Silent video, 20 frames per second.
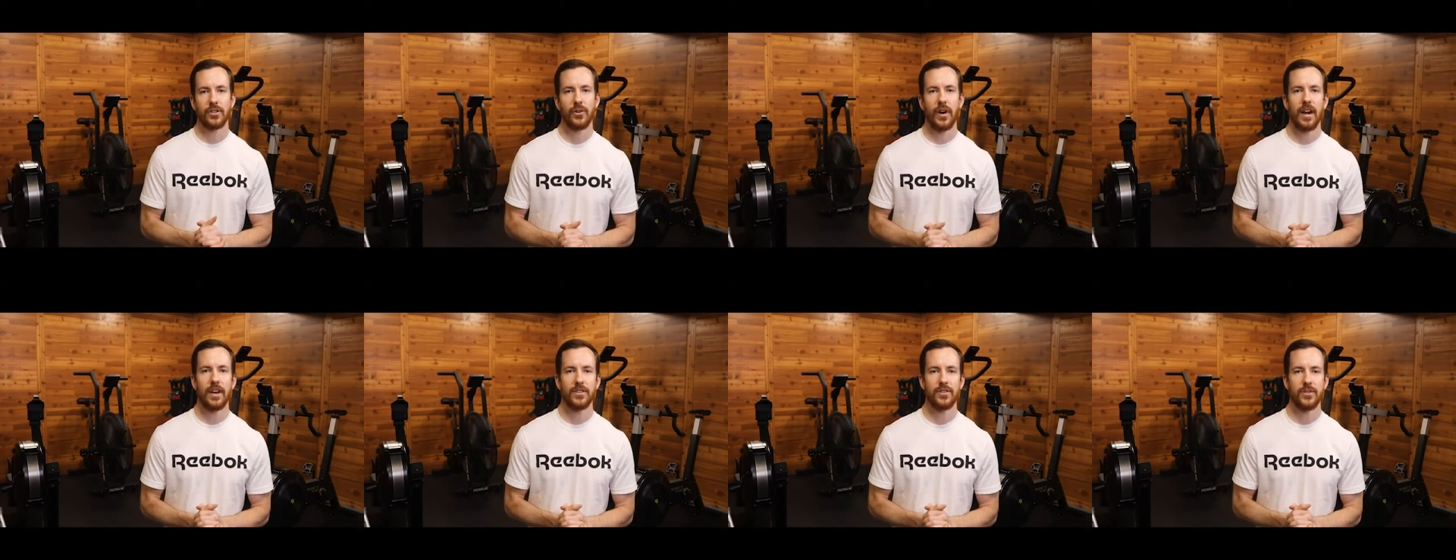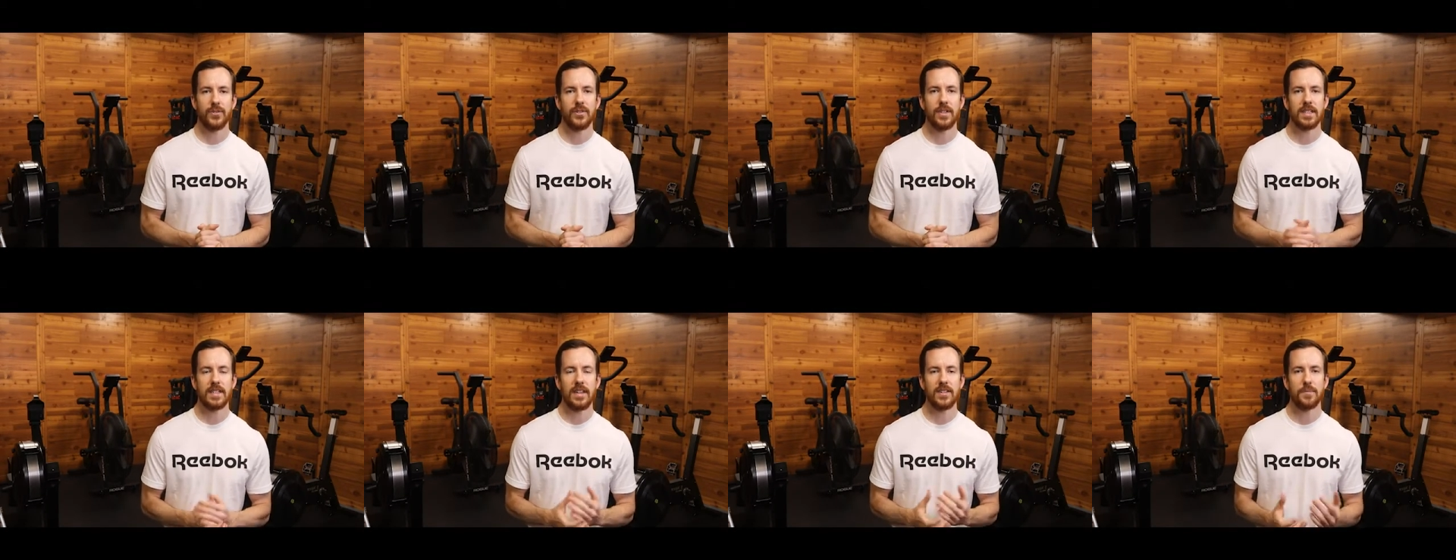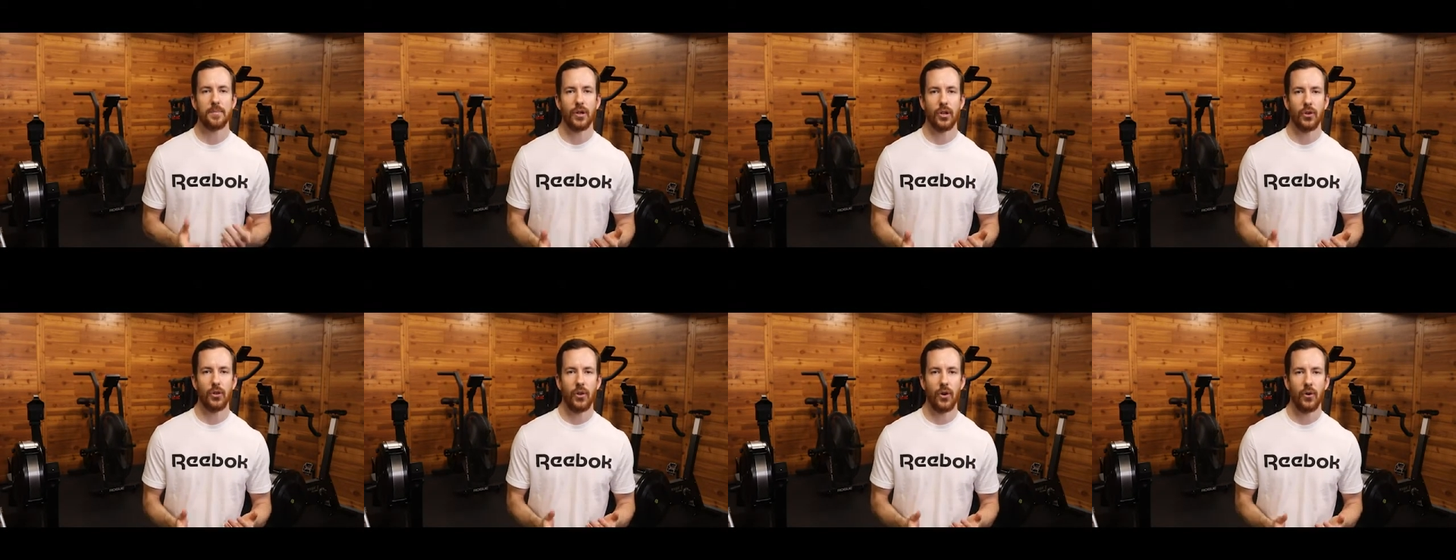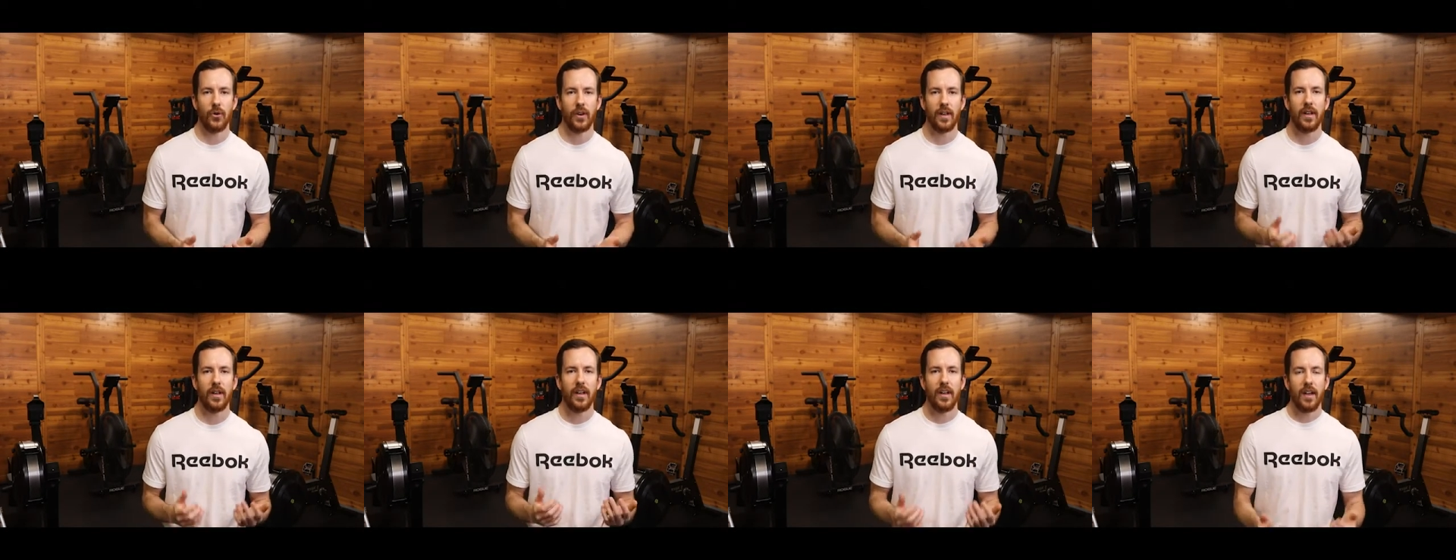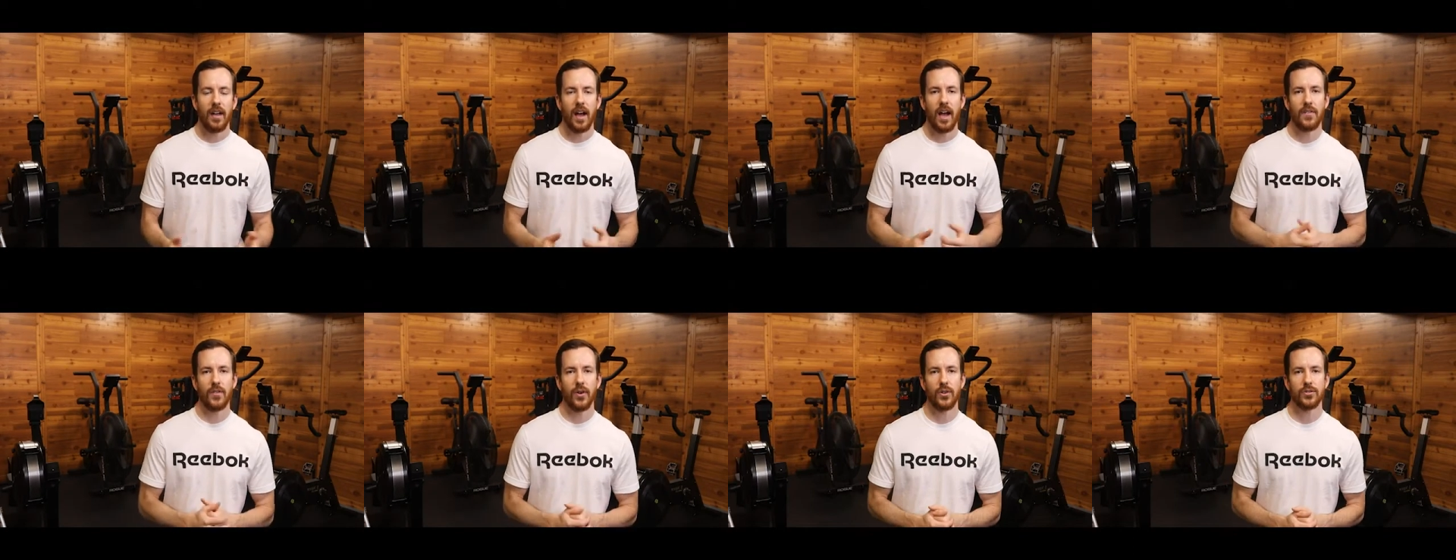gratitude doesn't have to be alone.
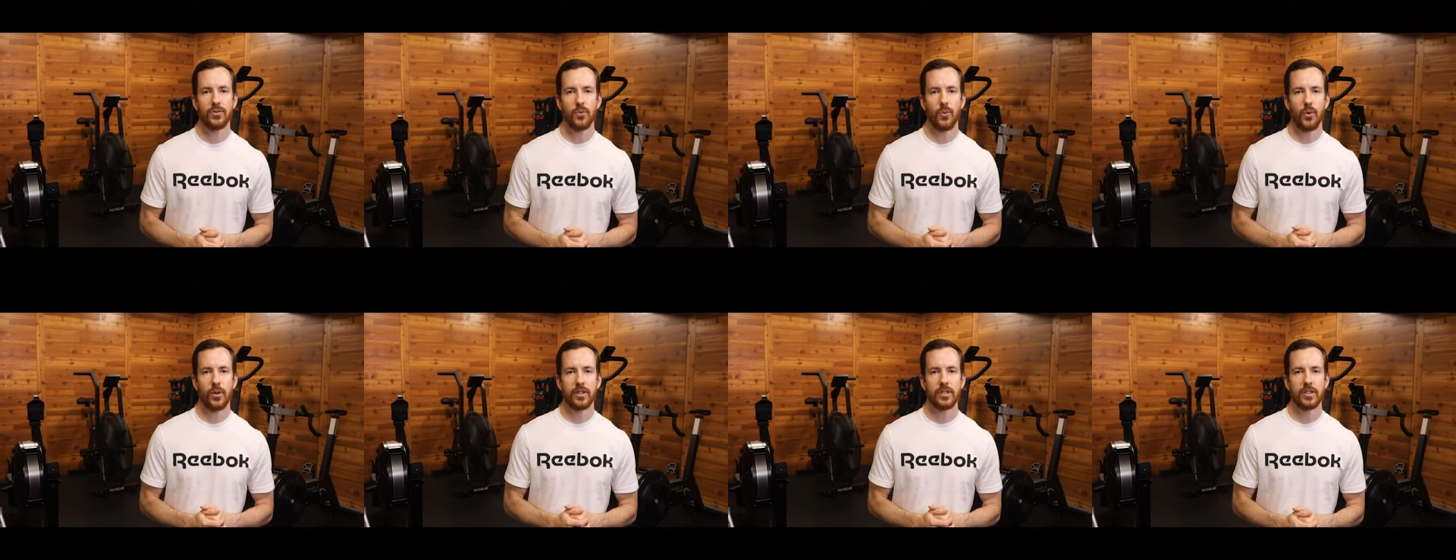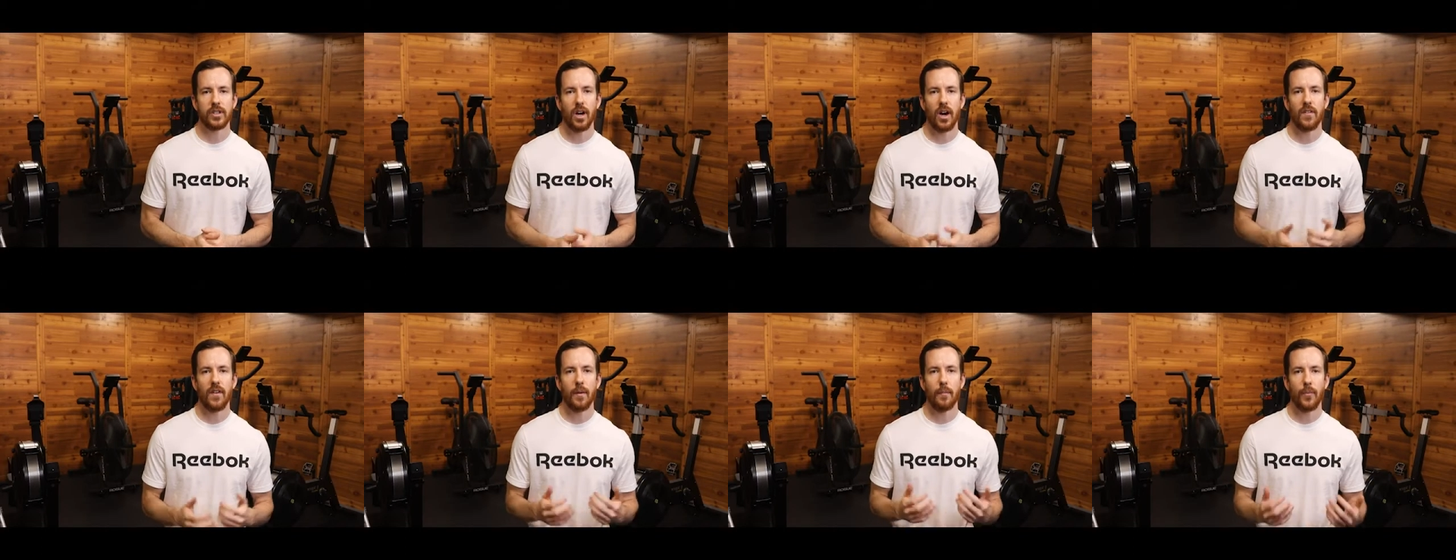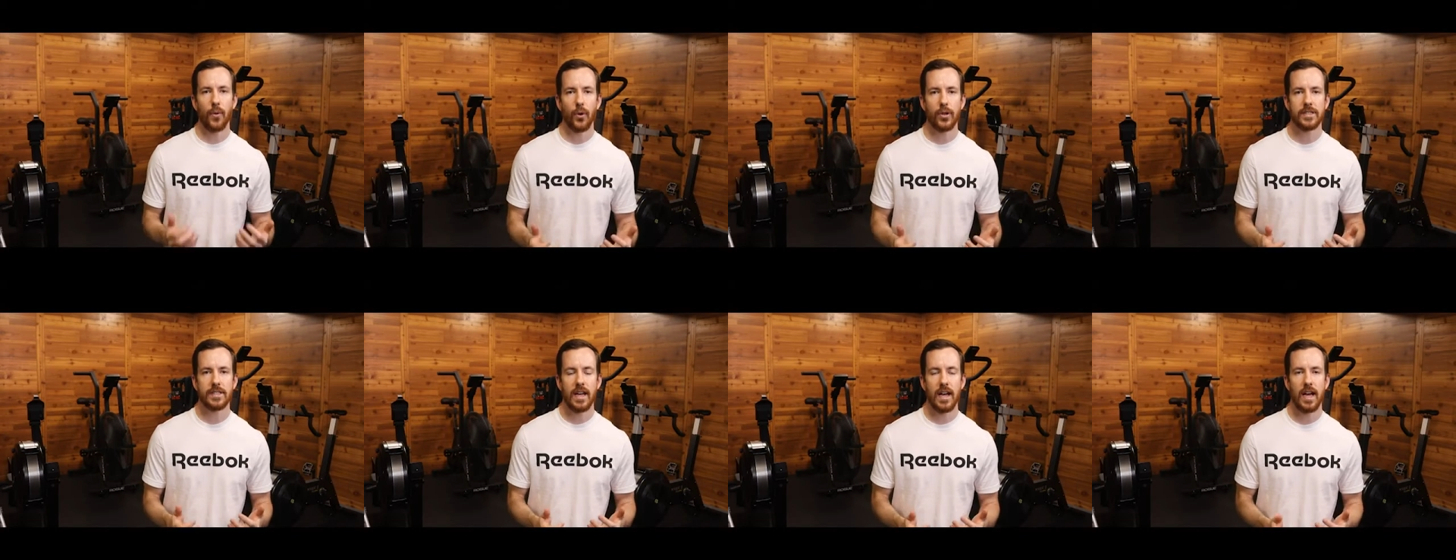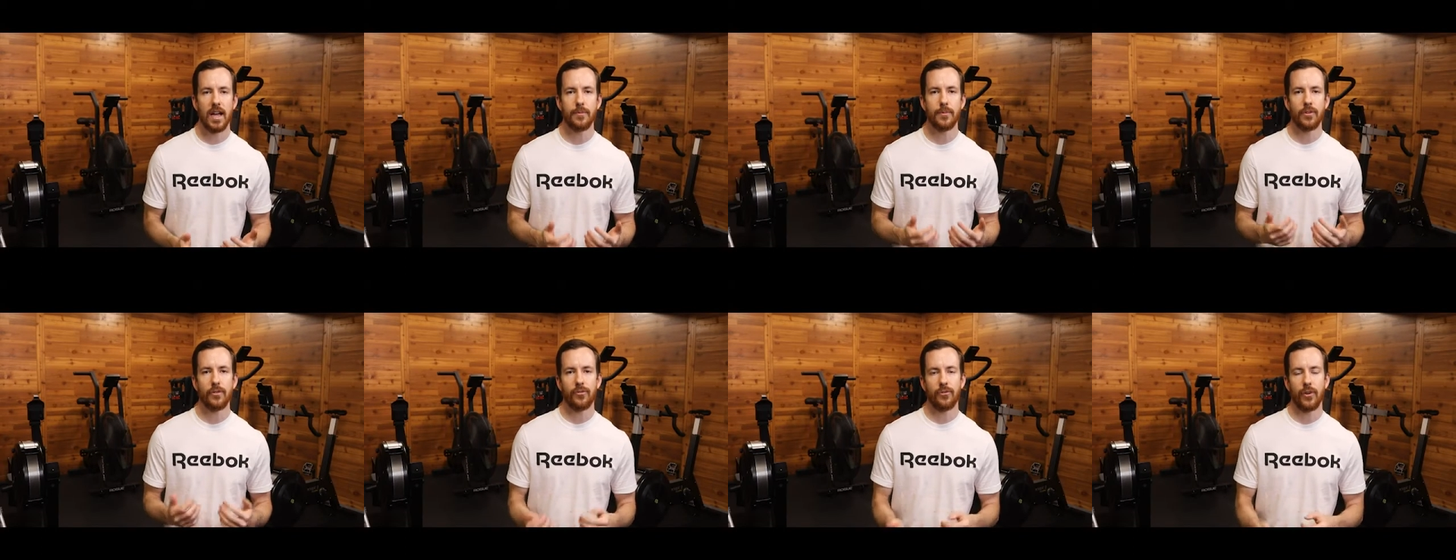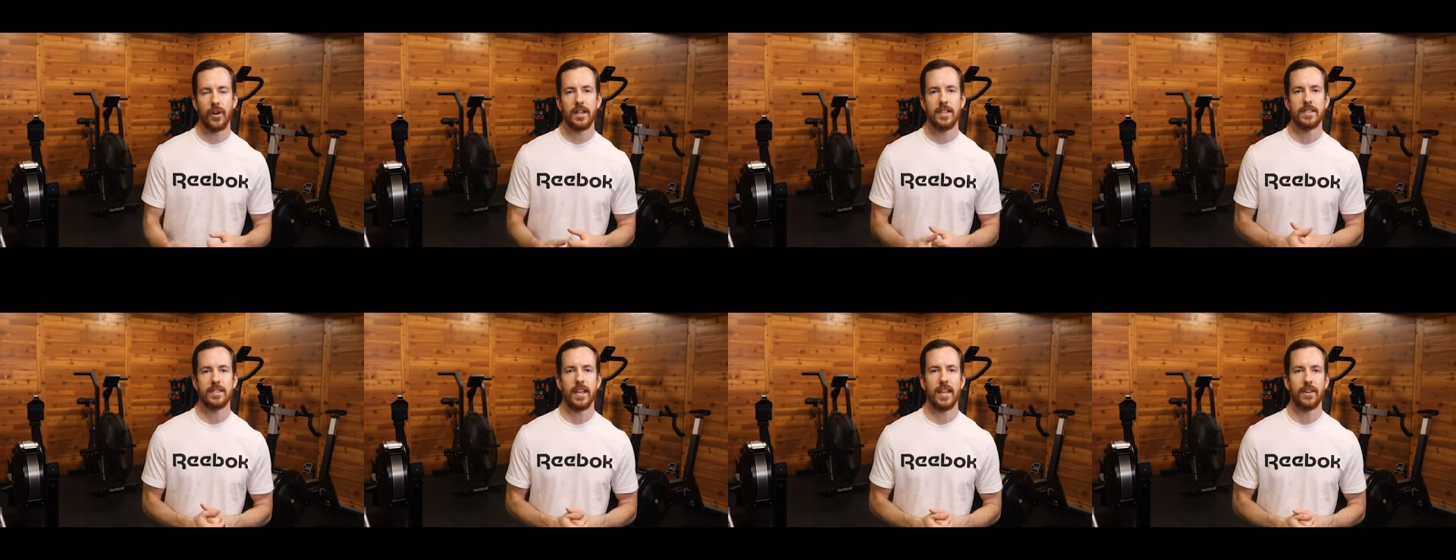I've also worked to carve out more time with
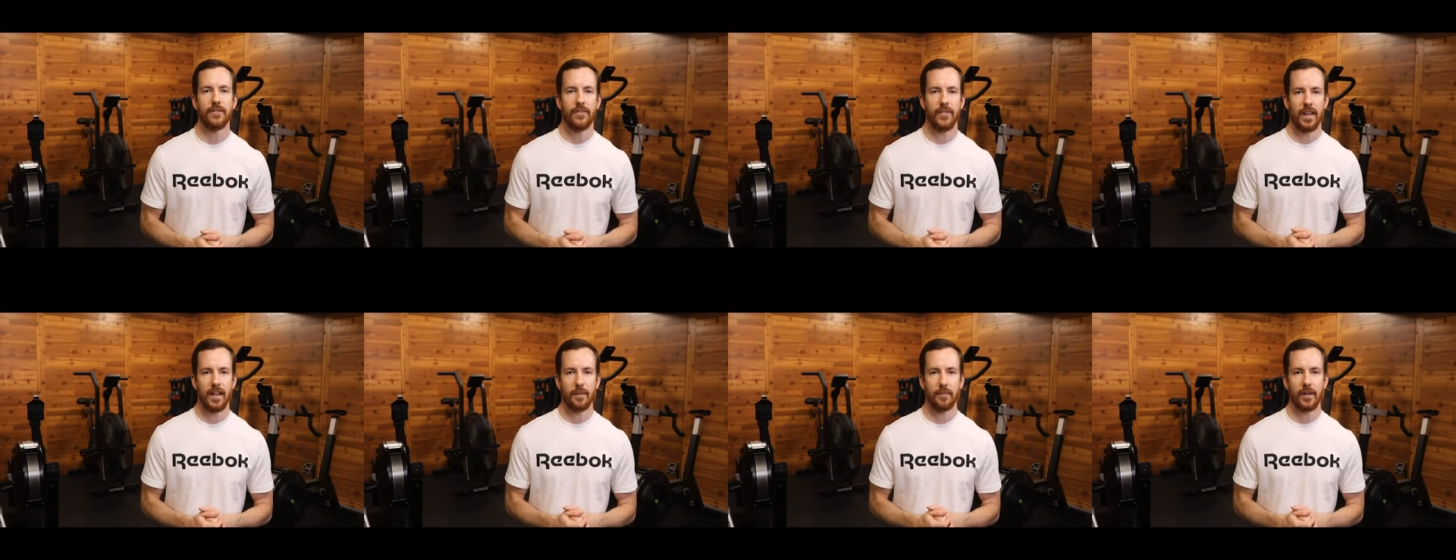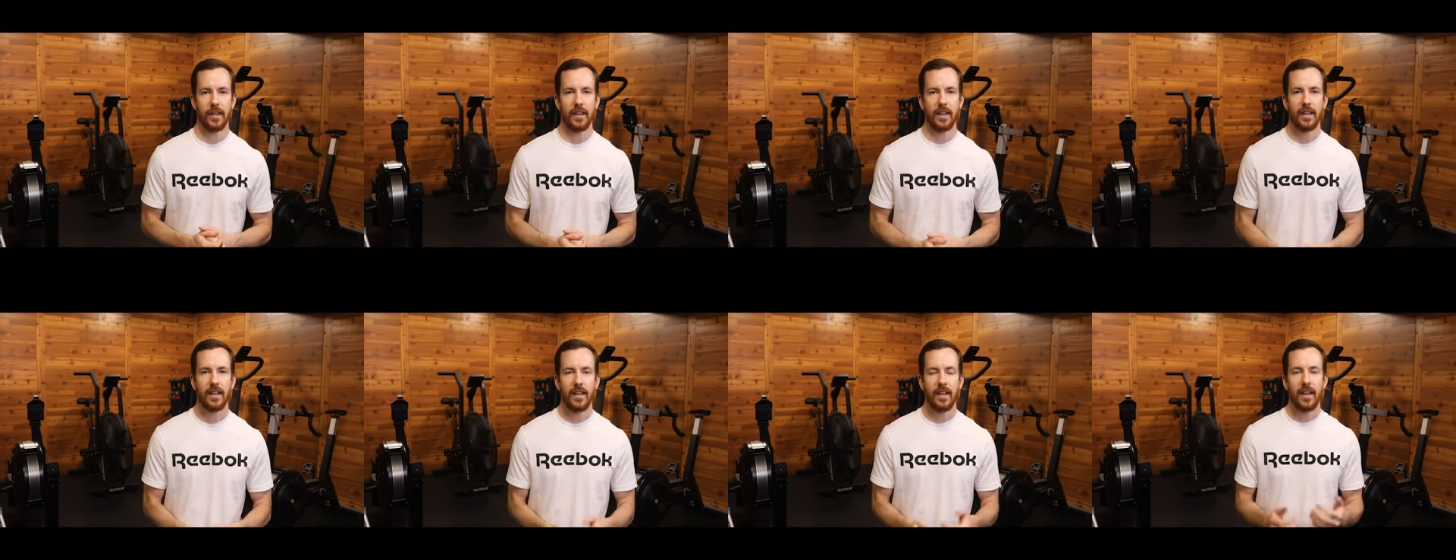friends and family,